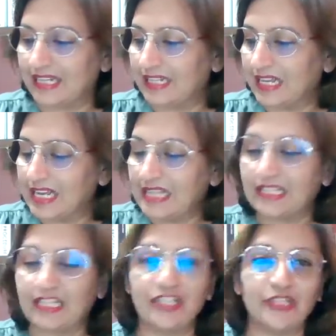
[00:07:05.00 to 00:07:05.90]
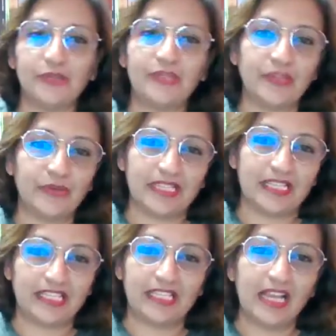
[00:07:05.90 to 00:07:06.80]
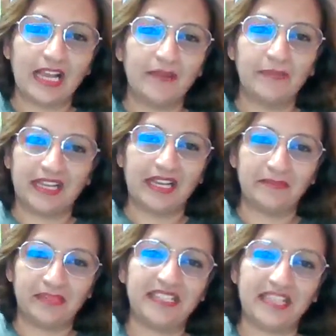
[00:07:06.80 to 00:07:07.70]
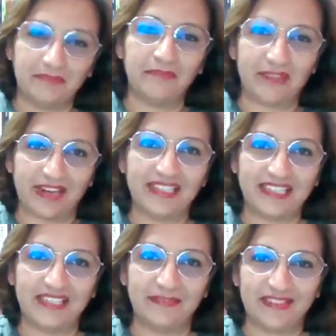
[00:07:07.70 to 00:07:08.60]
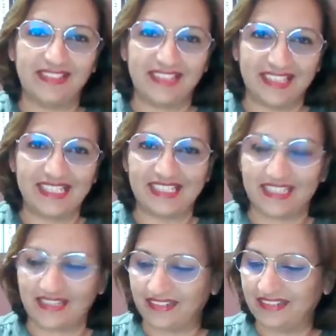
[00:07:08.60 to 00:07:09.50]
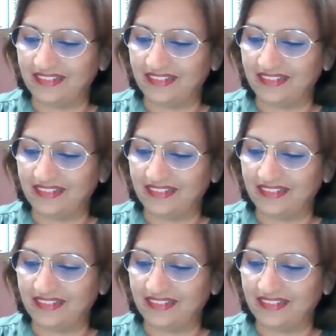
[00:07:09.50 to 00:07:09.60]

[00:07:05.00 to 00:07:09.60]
at Section 206 becomes impracticable, isn't it?